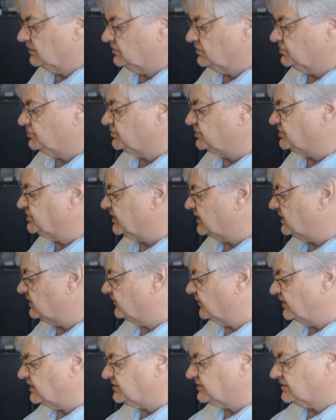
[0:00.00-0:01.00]
Just
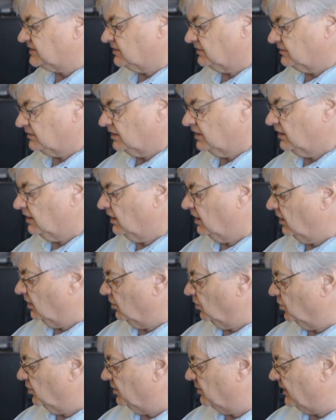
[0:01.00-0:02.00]
received this
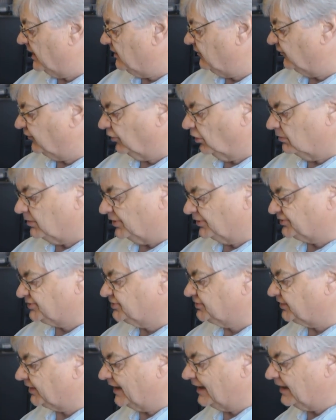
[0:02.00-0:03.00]
all the way from
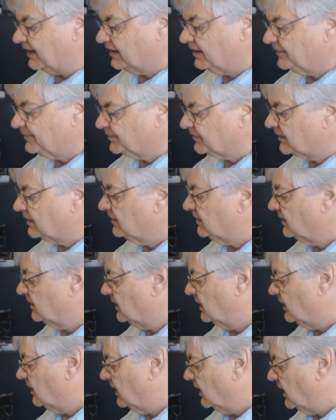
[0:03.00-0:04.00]
Australia.
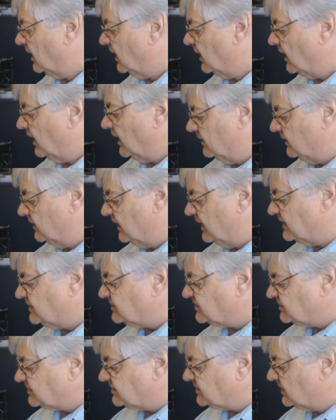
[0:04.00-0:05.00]

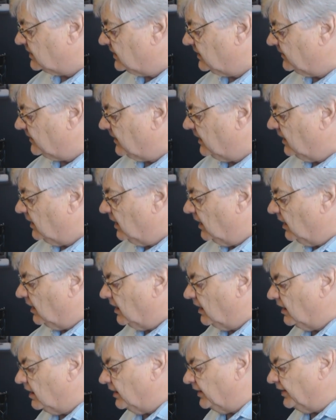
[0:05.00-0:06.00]
It's
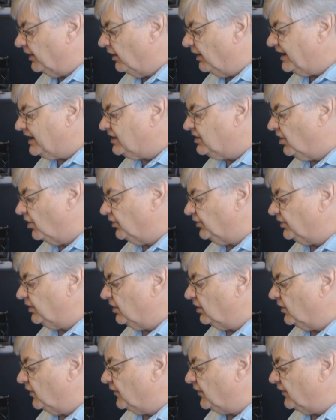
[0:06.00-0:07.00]
an icon
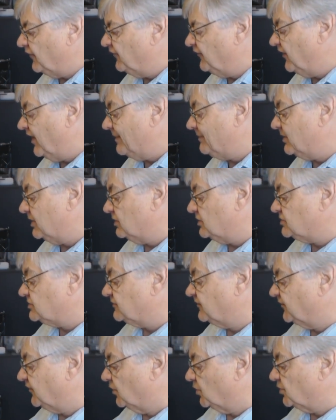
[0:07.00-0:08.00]
of the
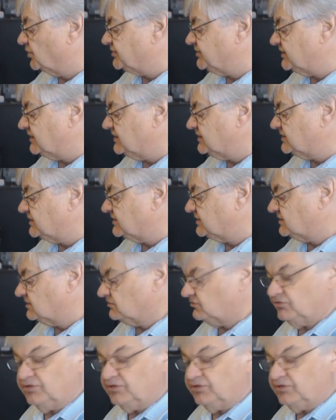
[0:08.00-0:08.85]
fabulous 40s